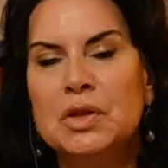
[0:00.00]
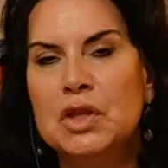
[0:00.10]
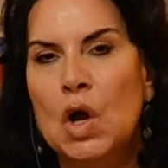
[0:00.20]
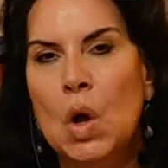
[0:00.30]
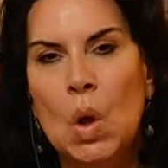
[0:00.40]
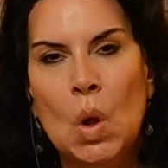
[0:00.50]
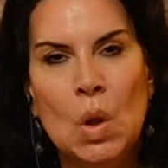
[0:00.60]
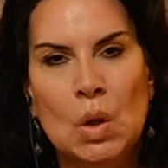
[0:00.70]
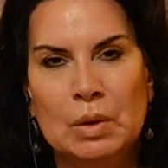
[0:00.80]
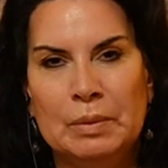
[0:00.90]
with the
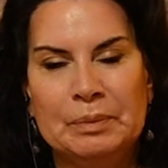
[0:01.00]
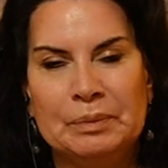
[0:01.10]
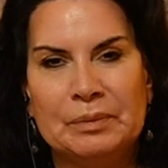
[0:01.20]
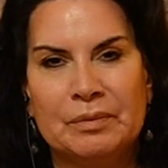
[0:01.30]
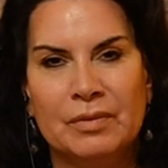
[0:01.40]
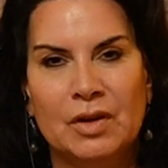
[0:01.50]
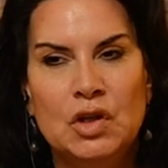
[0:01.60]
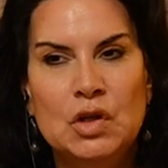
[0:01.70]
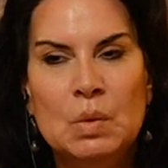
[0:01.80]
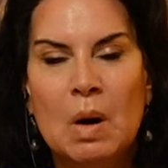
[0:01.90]
whole.
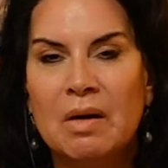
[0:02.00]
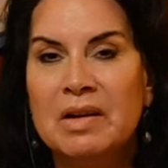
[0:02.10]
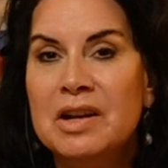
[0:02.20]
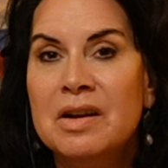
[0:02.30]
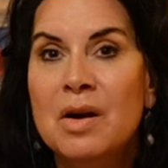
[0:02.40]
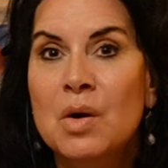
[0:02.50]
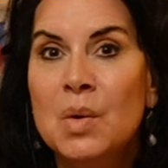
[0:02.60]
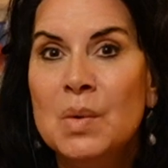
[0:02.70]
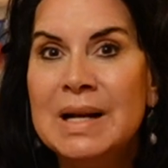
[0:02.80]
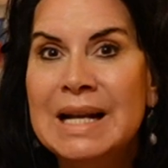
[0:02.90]
You are in
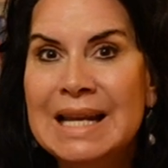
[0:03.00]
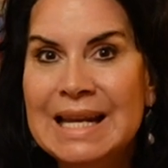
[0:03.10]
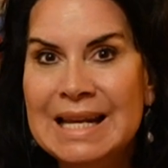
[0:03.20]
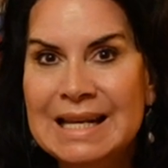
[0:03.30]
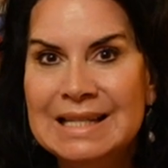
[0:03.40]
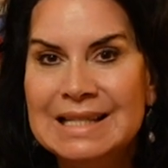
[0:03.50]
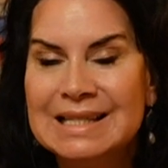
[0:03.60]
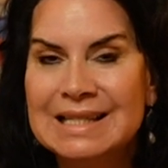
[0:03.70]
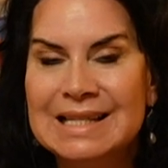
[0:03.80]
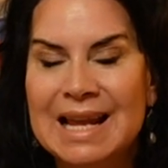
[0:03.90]
no need
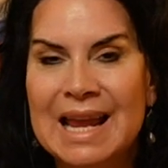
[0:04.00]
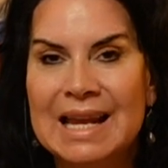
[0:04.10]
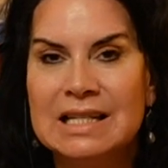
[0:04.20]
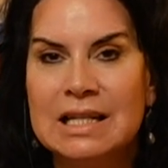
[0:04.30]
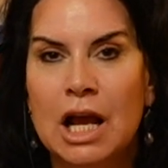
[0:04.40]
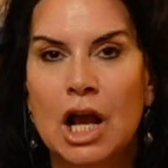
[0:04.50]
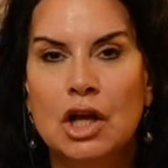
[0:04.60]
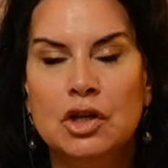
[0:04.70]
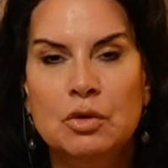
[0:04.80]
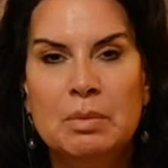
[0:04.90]
state.
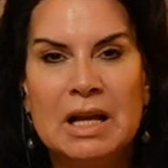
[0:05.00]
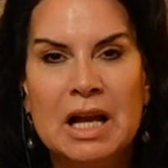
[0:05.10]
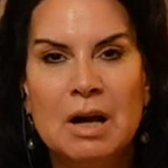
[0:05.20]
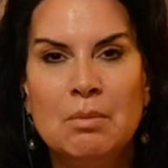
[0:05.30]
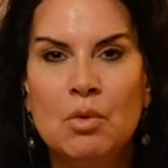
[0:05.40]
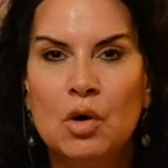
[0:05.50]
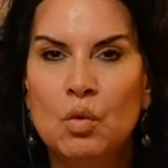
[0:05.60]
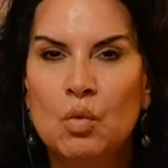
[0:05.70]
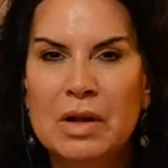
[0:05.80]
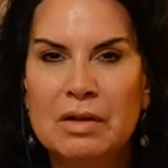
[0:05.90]
You become more
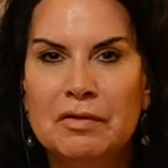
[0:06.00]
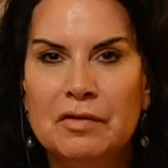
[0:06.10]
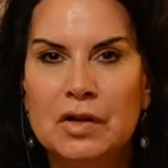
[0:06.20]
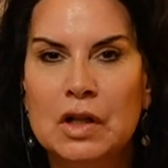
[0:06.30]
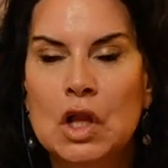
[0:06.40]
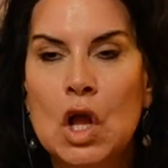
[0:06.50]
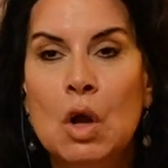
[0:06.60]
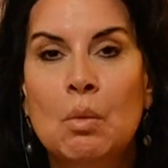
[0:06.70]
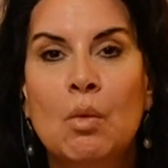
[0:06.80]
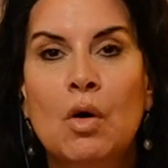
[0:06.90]
willful,
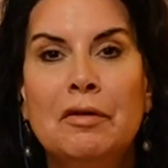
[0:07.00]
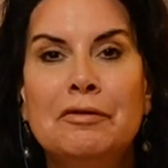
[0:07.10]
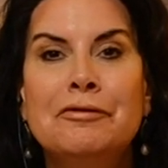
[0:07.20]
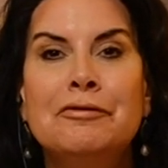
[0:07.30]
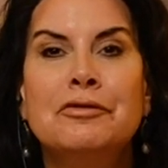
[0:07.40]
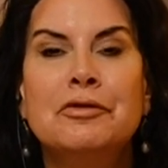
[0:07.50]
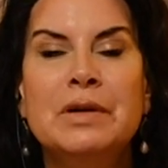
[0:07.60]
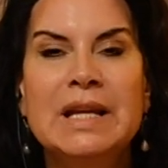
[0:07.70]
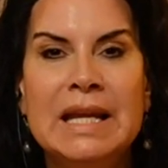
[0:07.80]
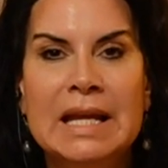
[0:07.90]
more
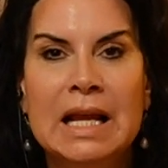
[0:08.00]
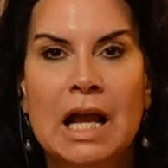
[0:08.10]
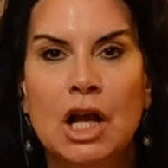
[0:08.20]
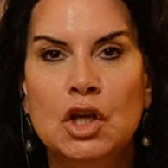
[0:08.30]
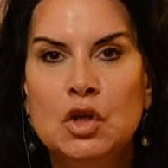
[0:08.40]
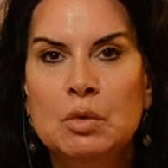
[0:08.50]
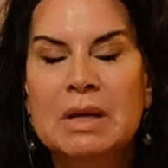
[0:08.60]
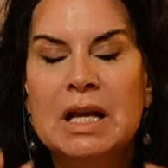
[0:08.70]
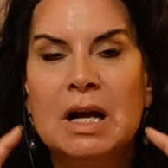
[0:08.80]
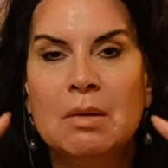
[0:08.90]
free. You
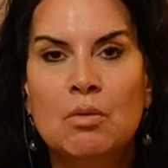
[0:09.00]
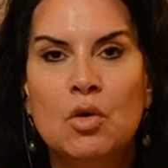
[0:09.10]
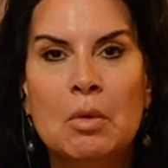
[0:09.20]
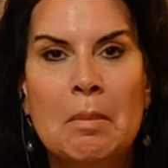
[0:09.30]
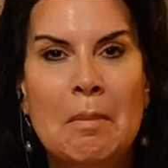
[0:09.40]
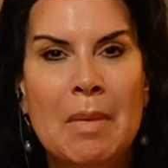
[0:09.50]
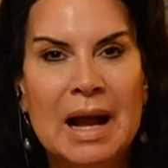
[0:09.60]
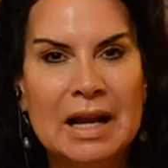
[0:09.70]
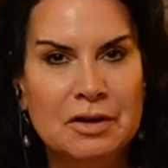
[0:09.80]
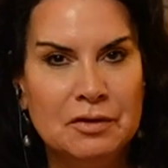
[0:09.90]
become more
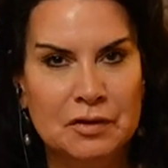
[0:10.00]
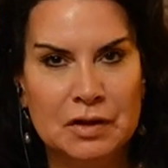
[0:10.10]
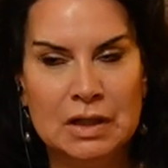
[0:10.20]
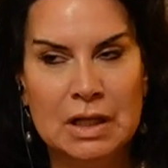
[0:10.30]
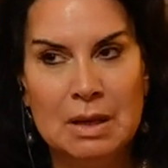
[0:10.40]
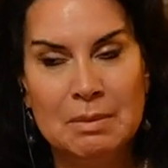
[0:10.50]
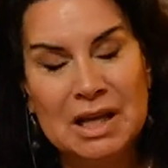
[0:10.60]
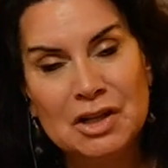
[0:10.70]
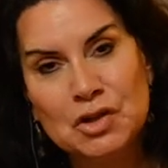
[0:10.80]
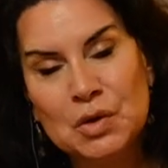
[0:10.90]
mindful
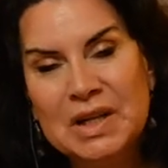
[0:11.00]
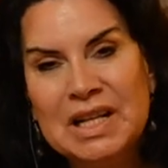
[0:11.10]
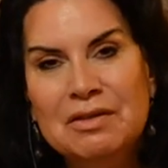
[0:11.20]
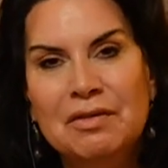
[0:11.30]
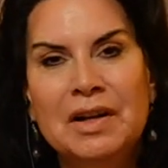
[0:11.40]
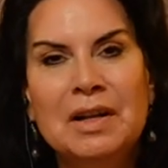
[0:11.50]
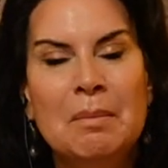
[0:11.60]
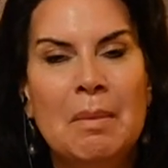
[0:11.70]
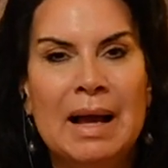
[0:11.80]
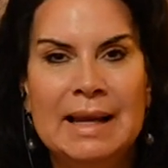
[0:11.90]
because you're an infinite
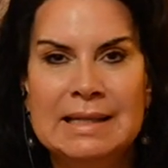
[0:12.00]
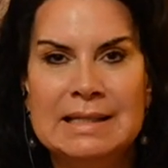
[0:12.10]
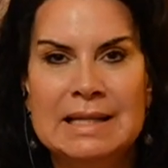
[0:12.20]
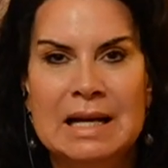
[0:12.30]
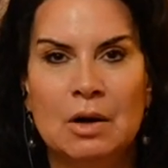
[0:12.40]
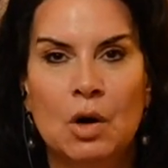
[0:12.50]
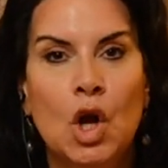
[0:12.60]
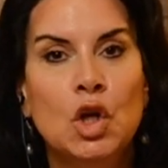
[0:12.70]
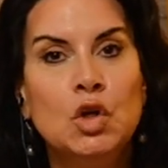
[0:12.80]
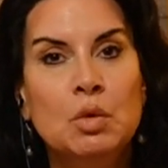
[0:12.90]
mind now
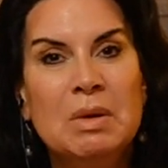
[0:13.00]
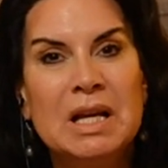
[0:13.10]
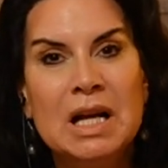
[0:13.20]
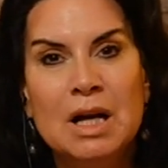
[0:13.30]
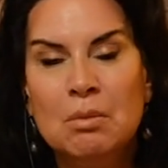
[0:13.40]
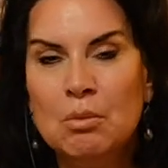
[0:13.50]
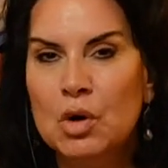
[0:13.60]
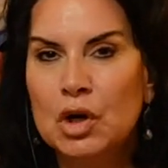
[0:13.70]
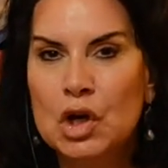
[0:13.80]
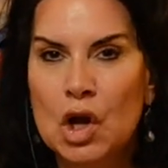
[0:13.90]
you become
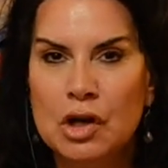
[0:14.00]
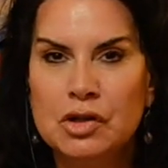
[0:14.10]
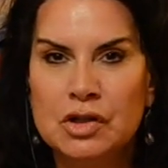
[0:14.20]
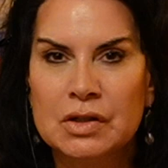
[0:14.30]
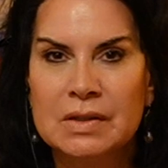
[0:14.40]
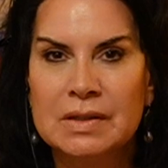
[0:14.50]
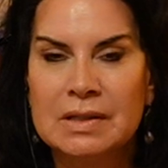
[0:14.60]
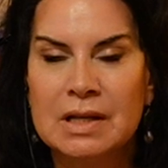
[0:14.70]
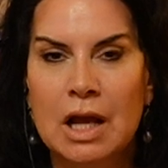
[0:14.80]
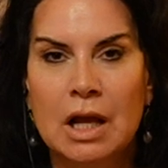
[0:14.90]
more conscious